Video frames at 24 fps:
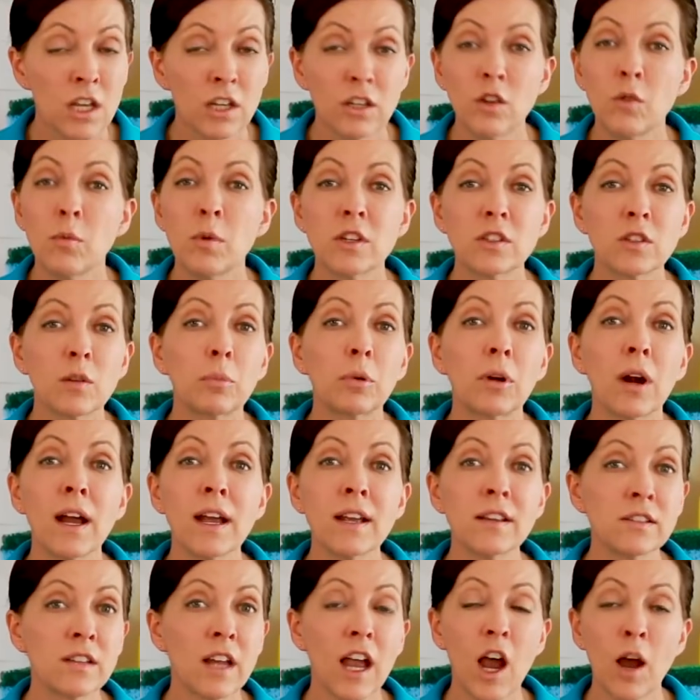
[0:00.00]
You'd be
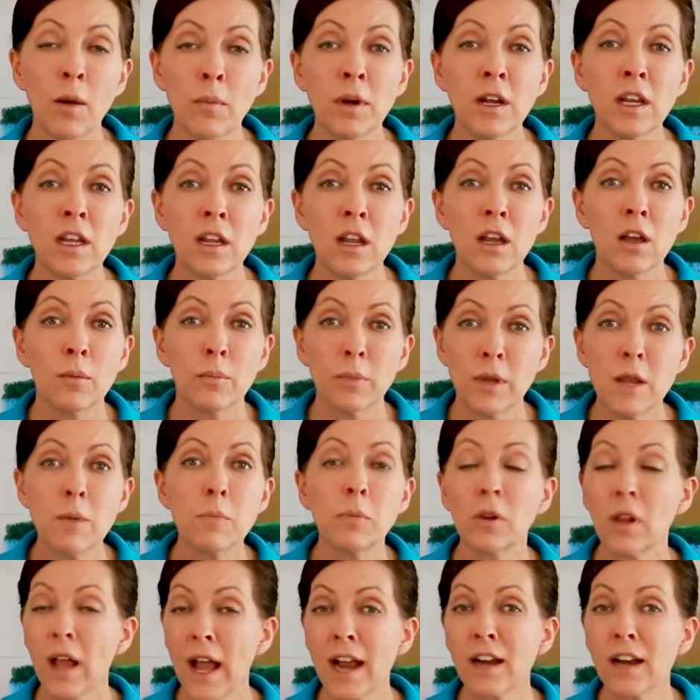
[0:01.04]
surprised at how many people